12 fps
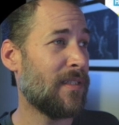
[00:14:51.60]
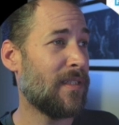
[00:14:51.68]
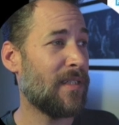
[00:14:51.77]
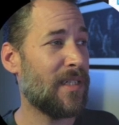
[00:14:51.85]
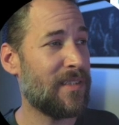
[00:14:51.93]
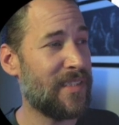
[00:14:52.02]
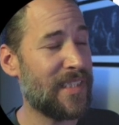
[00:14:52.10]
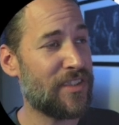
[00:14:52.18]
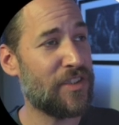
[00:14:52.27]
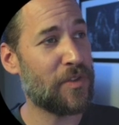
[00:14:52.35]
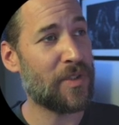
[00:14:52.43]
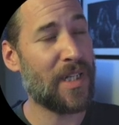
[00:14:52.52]

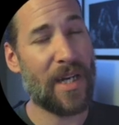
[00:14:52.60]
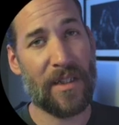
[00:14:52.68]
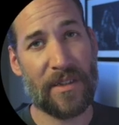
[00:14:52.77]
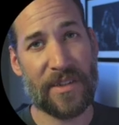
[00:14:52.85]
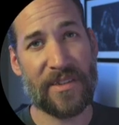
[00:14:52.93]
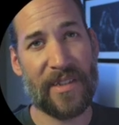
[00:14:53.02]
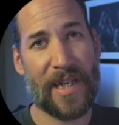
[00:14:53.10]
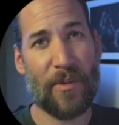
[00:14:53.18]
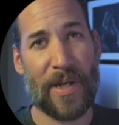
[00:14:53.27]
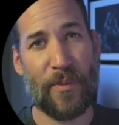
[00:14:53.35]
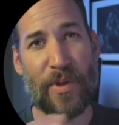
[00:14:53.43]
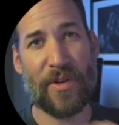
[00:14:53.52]
additional colors so that
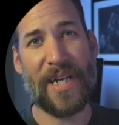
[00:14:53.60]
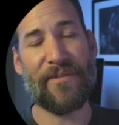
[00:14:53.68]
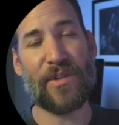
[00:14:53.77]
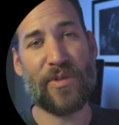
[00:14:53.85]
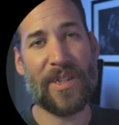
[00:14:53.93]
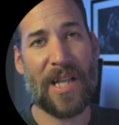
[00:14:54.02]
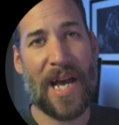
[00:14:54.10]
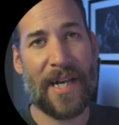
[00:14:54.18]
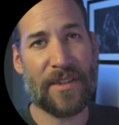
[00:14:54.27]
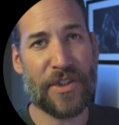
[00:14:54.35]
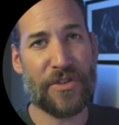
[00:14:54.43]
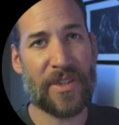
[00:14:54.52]
way we don't have to rely
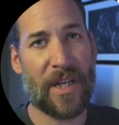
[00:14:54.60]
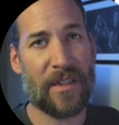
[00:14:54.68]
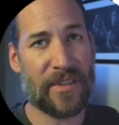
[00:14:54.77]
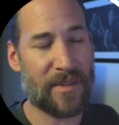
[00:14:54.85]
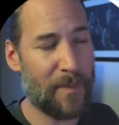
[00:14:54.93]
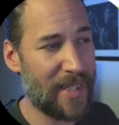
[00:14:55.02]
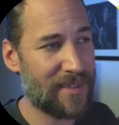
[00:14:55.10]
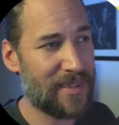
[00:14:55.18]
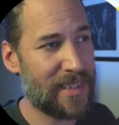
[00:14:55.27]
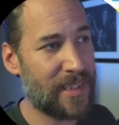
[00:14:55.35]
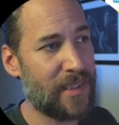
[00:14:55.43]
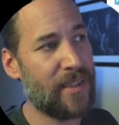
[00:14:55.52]
on those colors
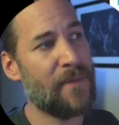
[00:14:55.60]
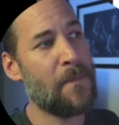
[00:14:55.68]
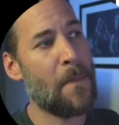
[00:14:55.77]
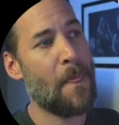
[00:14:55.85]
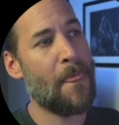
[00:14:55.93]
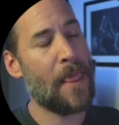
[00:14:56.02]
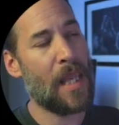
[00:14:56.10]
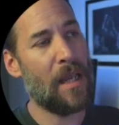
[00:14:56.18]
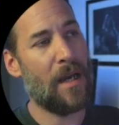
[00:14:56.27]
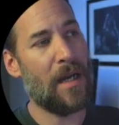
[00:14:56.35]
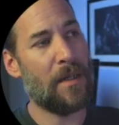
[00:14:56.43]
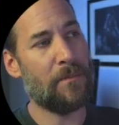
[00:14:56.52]
mixing.
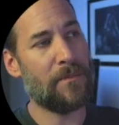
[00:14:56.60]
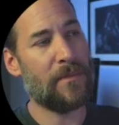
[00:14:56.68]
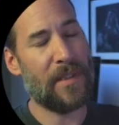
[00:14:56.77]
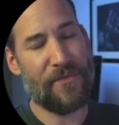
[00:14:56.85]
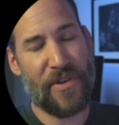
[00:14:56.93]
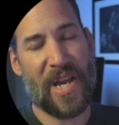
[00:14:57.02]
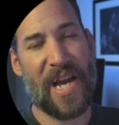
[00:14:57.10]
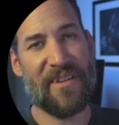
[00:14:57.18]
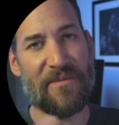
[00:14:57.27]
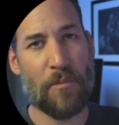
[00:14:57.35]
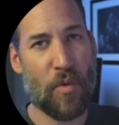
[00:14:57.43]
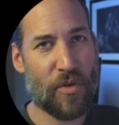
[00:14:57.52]
If you
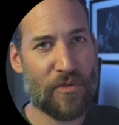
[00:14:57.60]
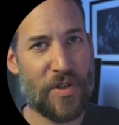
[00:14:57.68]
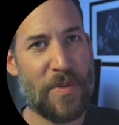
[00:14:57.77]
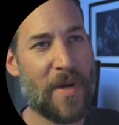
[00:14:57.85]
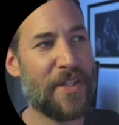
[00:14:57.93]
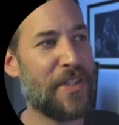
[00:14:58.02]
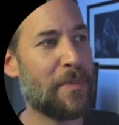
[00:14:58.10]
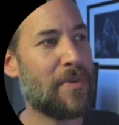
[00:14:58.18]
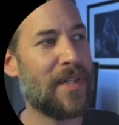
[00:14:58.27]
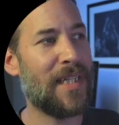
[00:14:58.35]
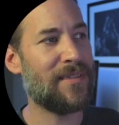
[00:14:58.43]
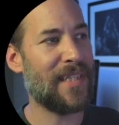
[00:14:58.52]
have more room on your
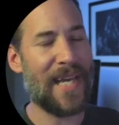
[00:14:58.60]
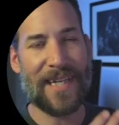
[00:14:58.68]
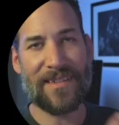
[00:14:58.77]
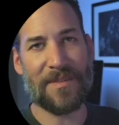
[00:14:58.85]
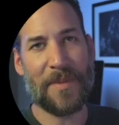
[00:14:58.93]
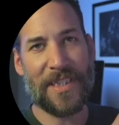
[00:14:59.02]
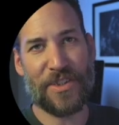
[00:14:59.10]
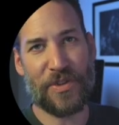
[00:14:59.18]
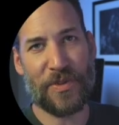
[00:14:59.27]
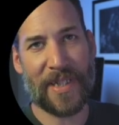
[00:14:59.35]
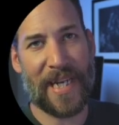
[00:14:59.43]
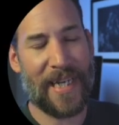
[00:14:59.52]
press, add as many
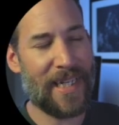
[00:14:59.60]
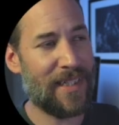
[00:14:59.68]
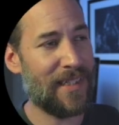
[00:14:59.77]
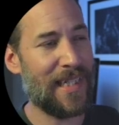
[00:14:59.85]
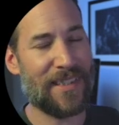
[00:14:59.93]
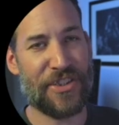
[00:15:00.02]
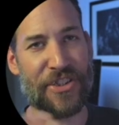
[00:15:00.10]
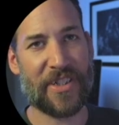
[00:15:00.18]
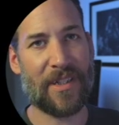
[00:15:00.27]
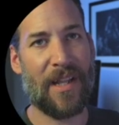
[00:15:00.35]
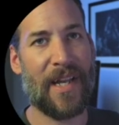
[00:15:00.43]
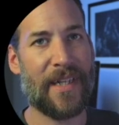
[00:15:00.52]
as your
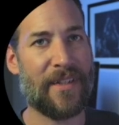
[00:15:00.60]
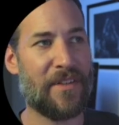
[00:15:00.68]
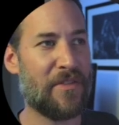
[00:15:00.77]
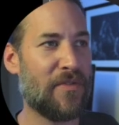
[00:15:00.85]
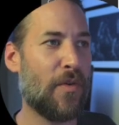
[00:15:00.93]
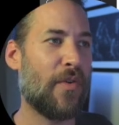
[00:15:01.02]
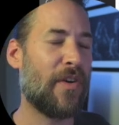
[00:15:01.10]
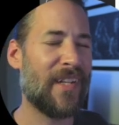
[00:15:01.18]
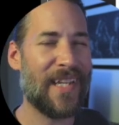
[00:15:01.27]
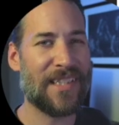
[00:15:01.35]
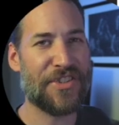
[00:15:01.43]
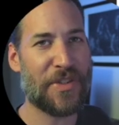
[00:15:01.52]
client can afford,
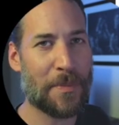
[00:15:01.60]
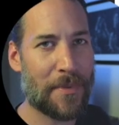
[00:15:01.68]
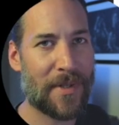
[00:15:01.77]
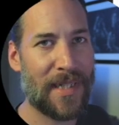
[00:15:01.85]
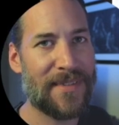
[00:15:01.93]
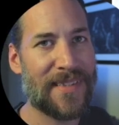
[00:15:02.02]
as your press